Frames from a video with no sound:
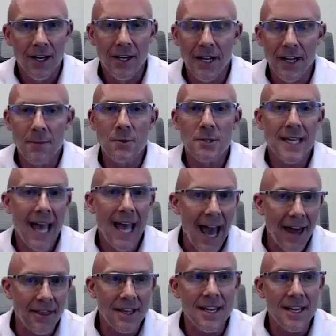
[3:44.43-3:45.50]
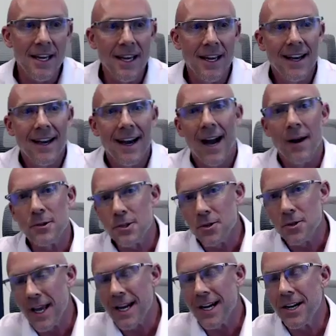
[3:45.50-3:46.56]
Her name was Kathy. I was
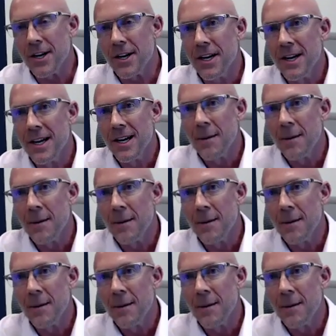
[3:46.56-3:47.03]
training her.